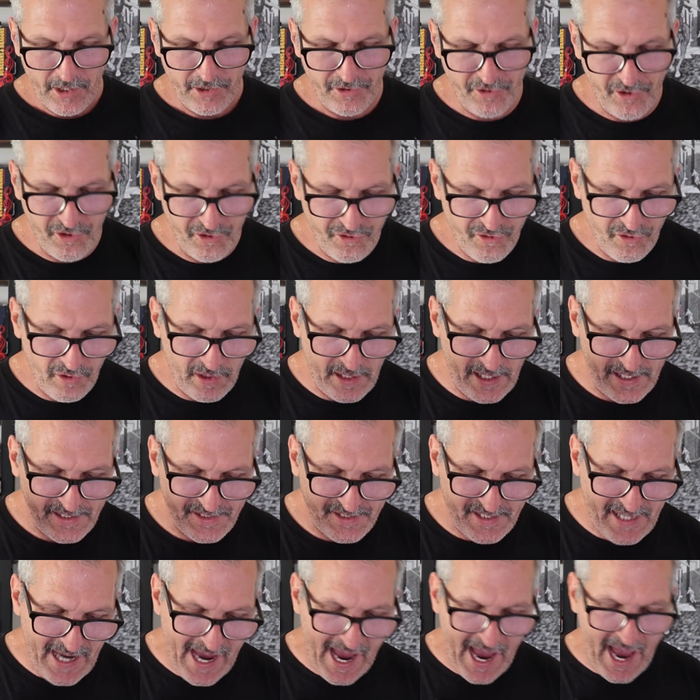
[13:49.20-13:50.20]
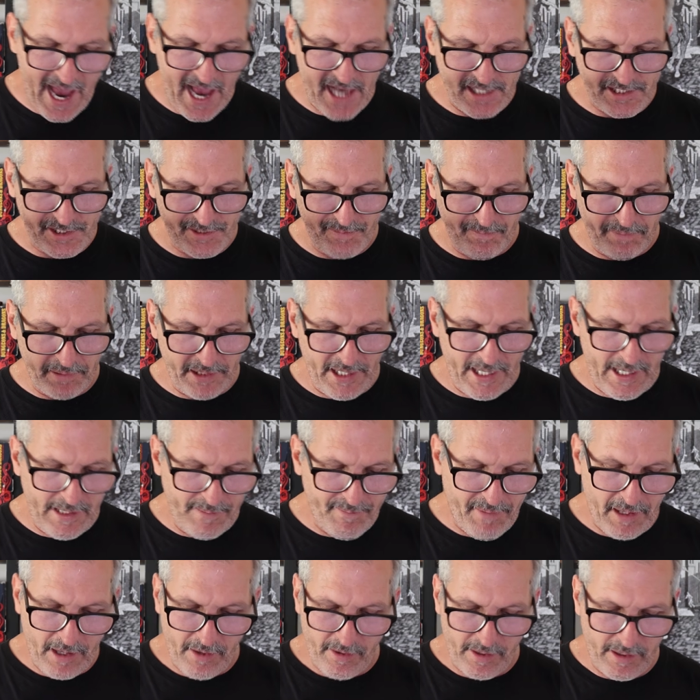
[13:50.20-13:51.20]
Neutralize gas.
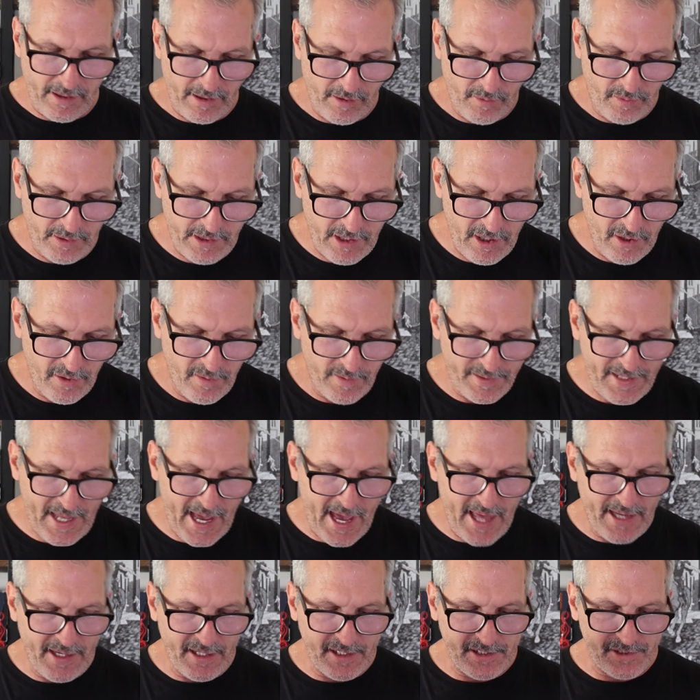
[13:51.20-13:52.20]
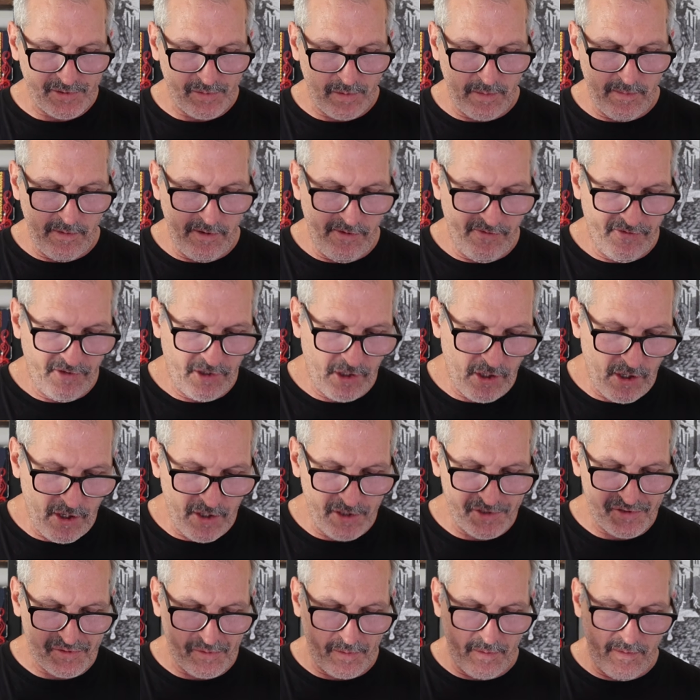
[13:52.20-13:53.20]
Blade barrier. We know what that is. Remove
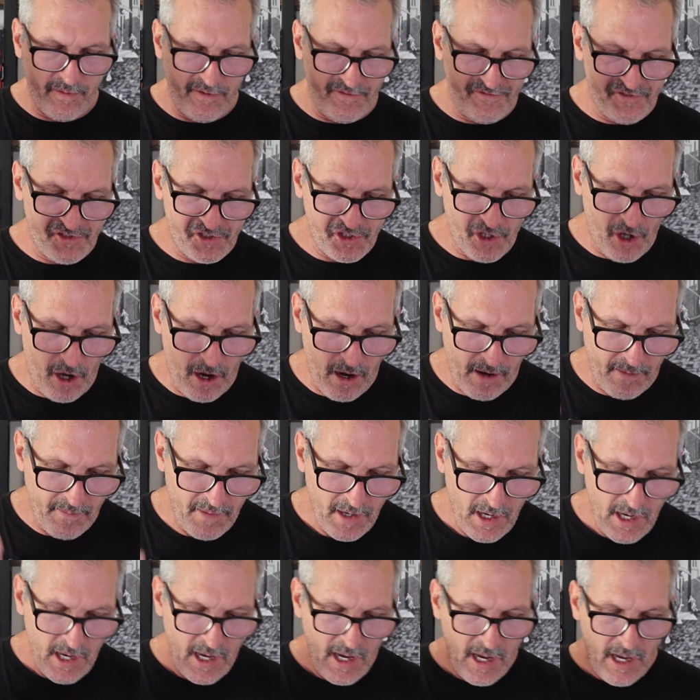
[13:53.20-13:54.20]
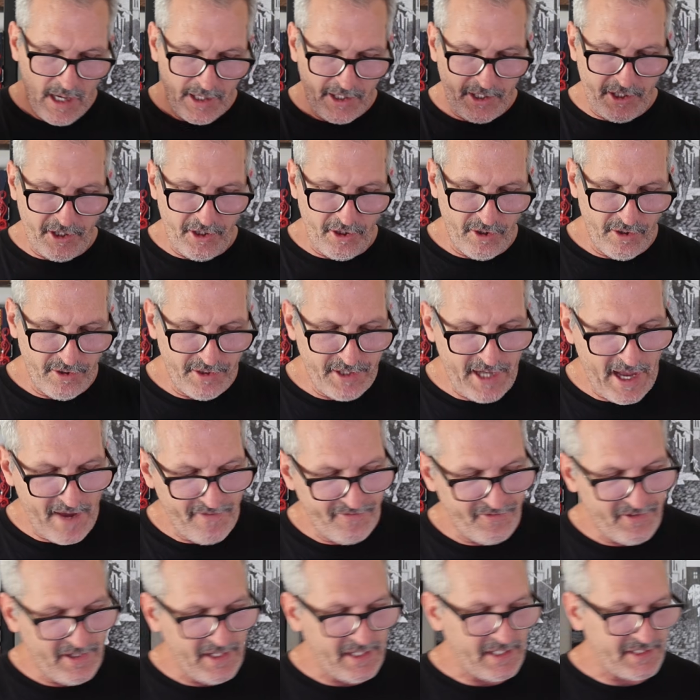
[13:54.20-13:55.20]
curse. Remove charm. Cure
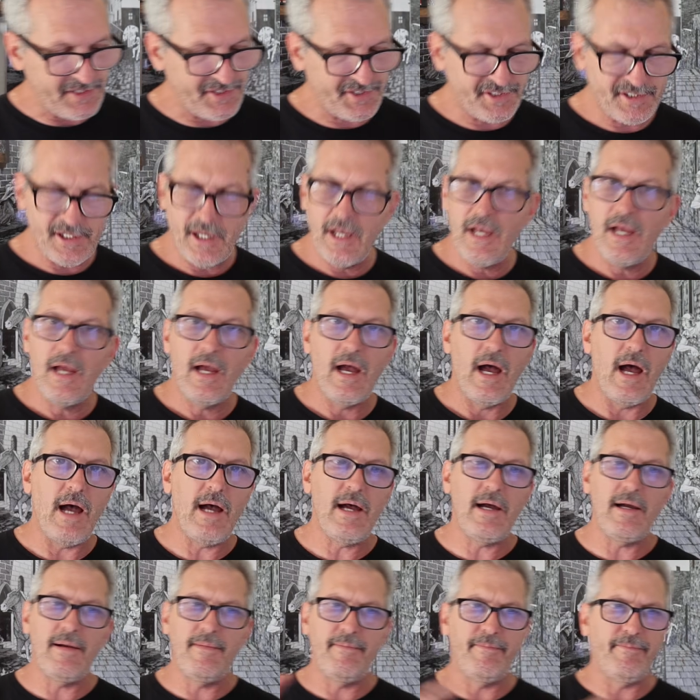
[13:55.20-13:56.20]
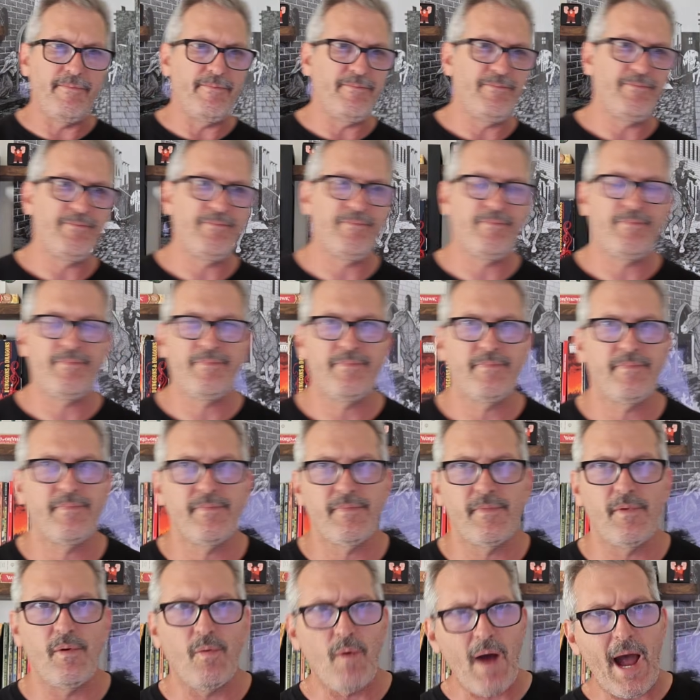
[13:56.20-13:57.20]
deafness.
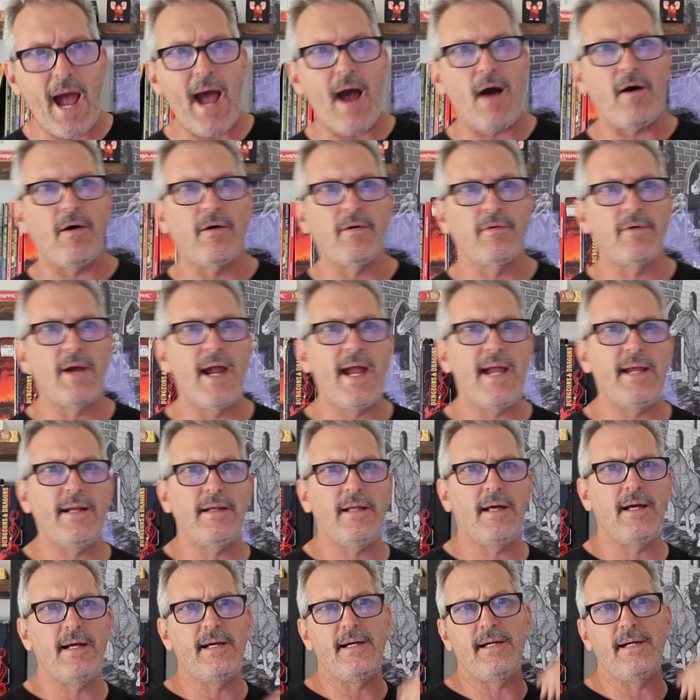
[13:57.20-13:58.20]
Wow, right?